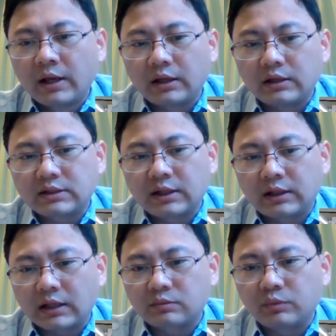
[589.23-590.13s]
Instead,
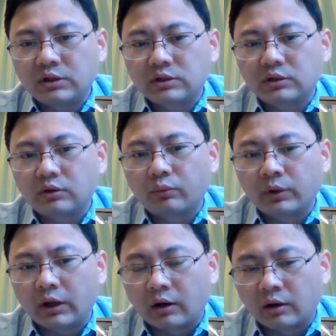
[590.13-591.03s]
that means, you know,
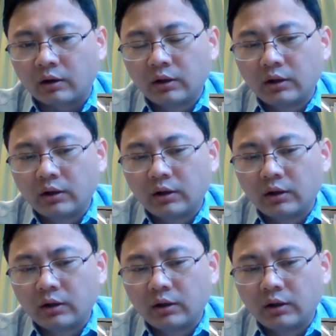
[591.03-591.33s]
we are